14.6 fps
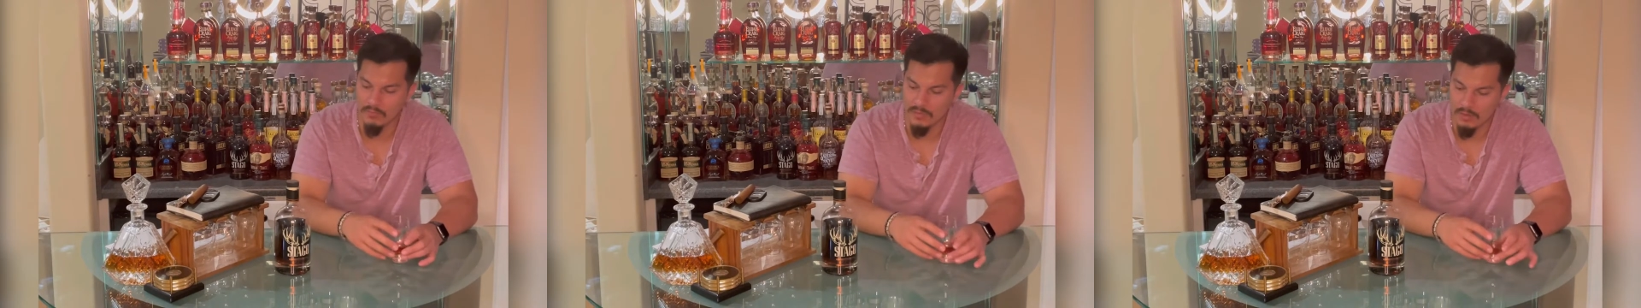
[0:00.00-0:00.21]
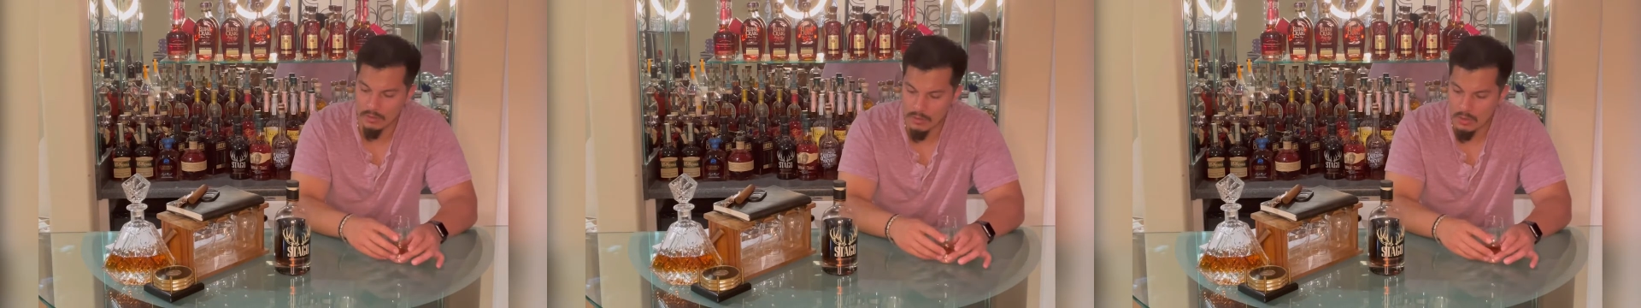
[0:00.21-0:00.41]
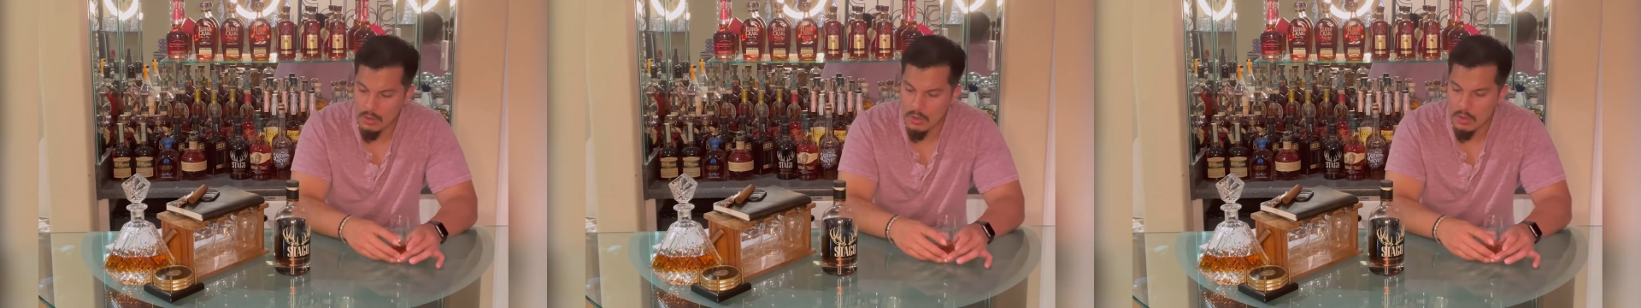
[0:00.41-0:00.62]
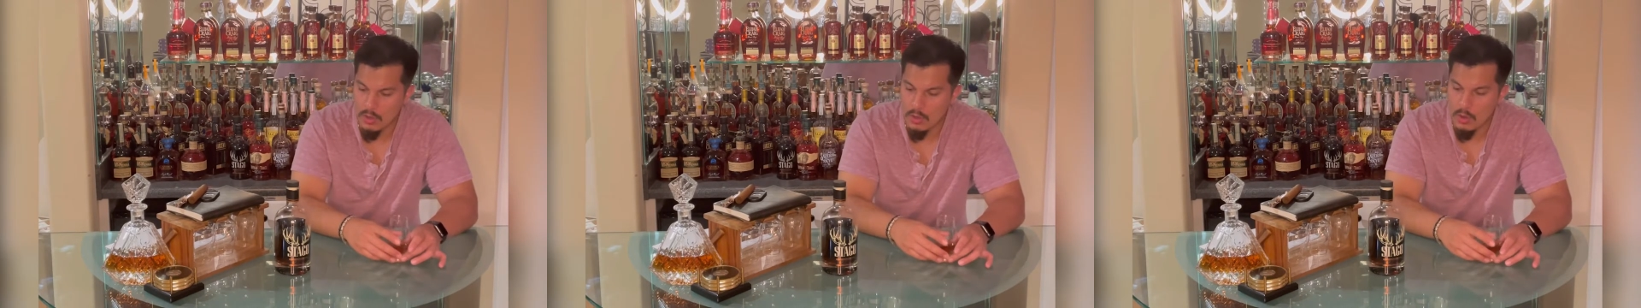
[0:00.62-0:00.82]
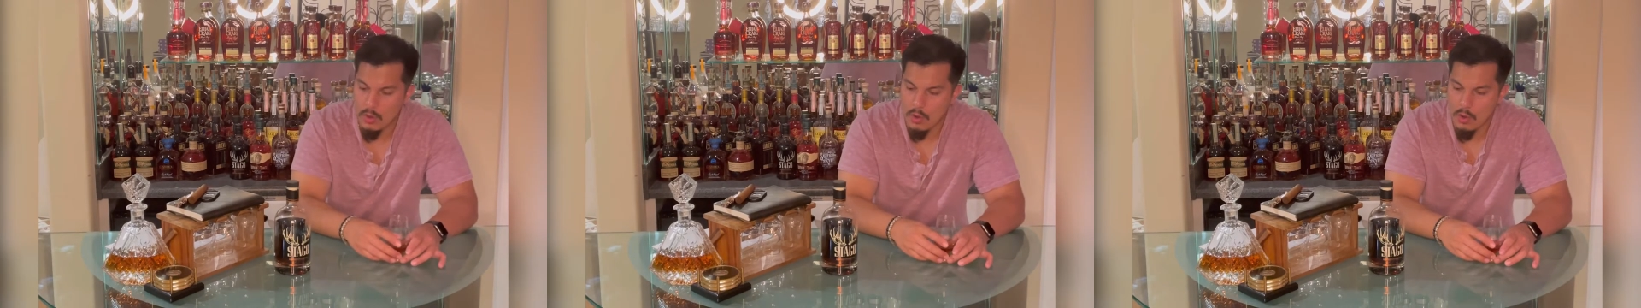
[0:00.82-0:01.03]

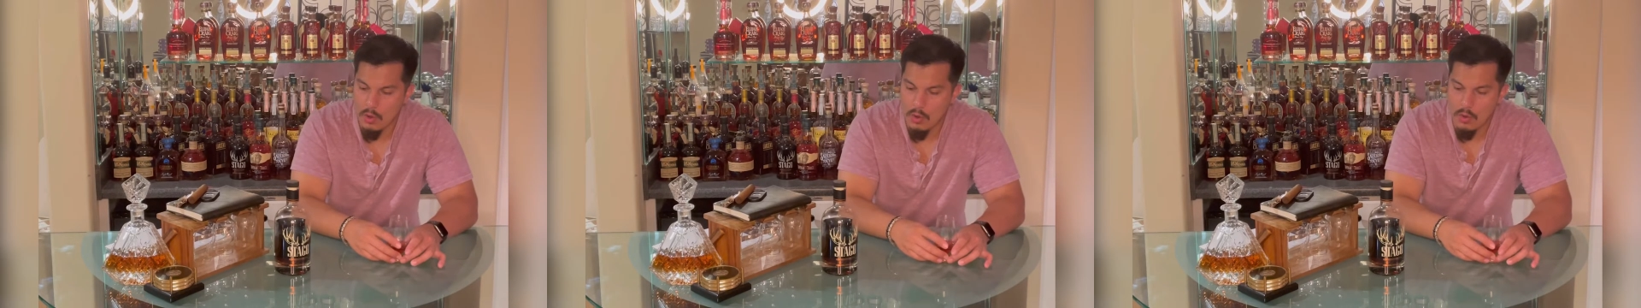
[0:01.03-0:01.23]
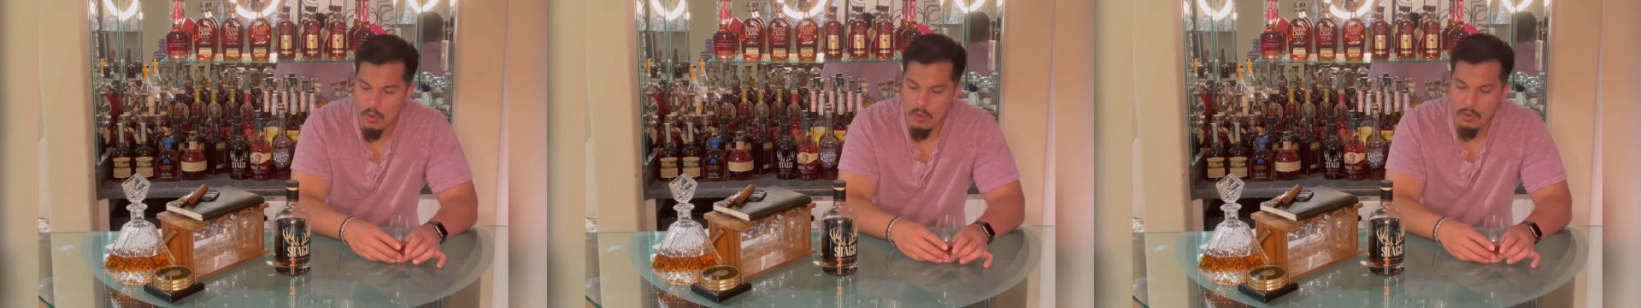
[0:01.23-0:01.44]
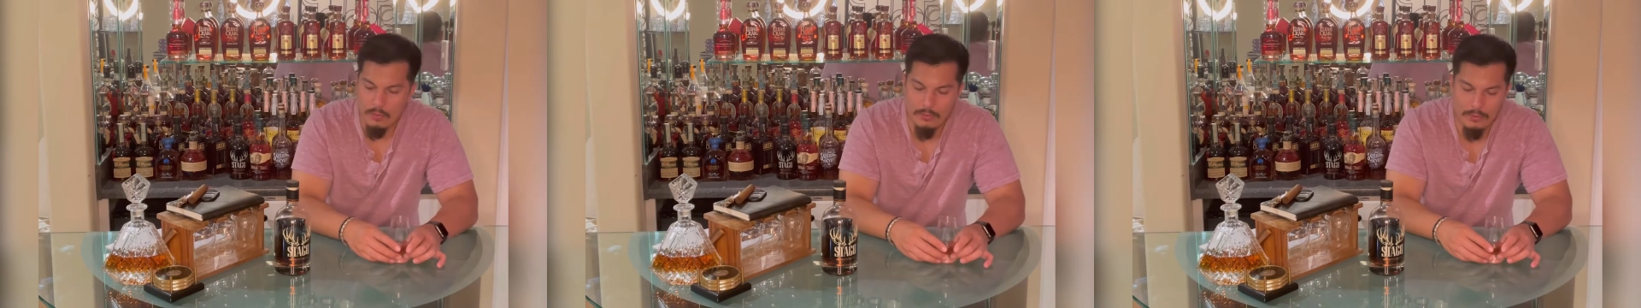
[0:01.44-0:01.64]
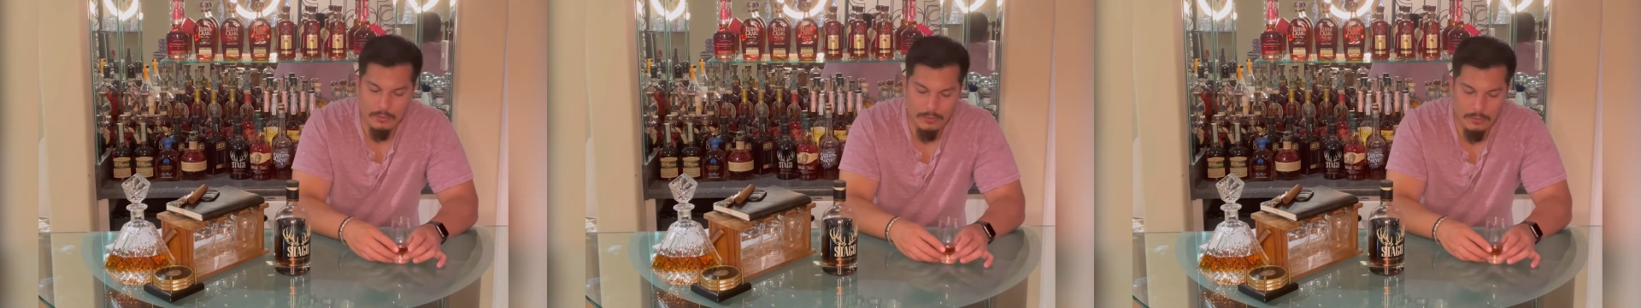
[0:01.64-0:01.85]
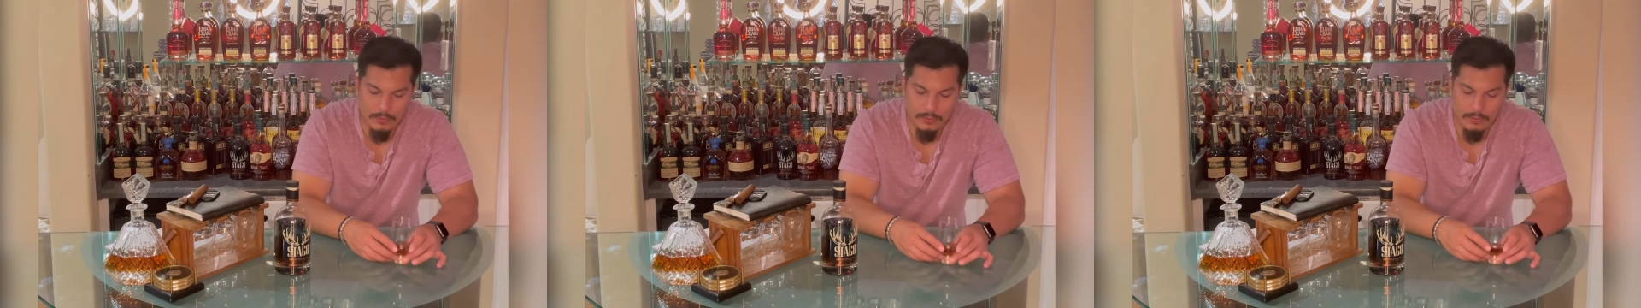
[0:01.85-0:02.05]

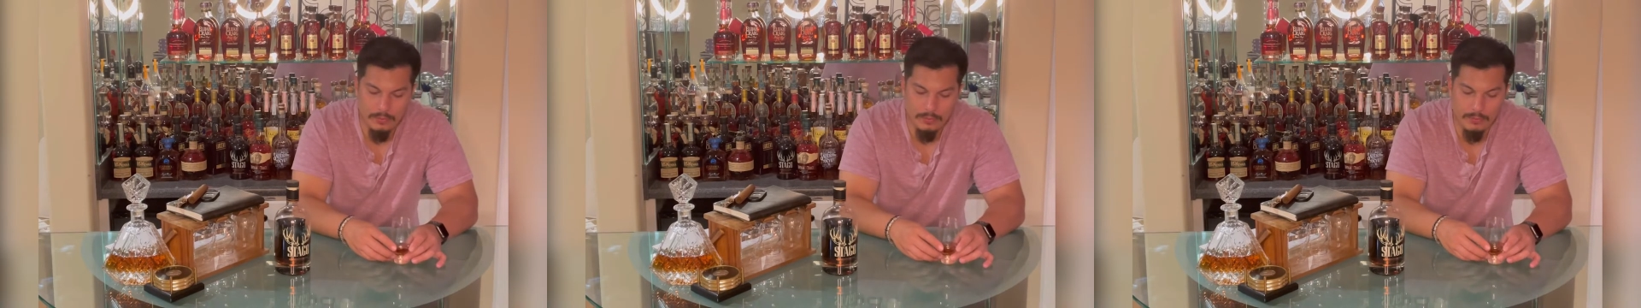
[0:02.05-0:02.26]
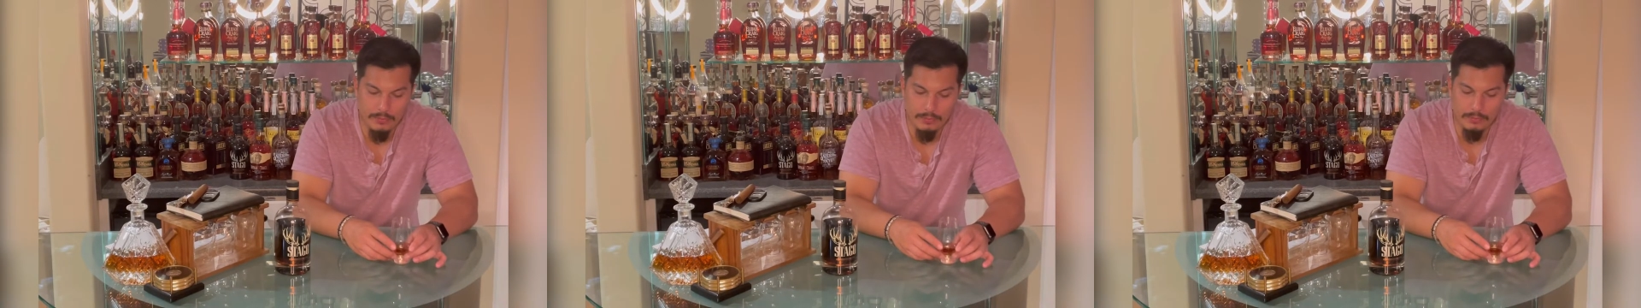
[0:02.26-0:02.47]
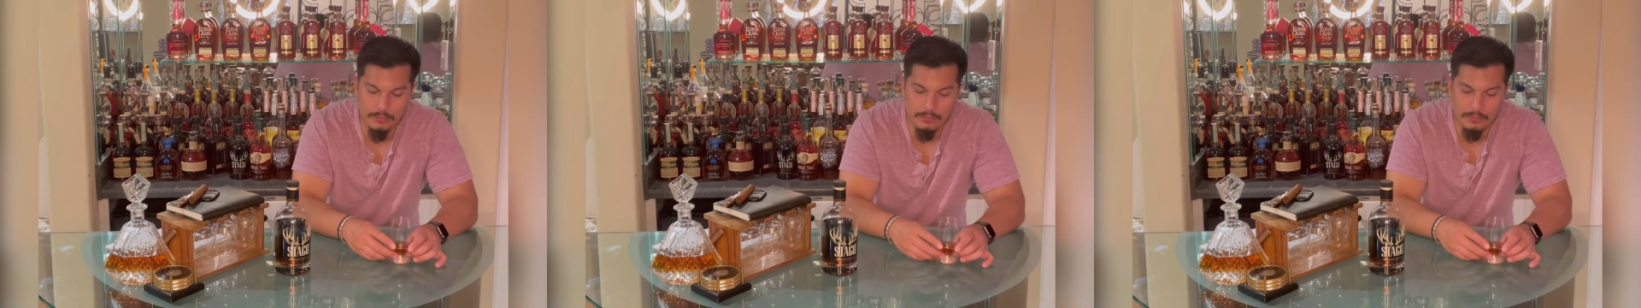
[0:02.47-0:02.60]
No one is speaking in this clip.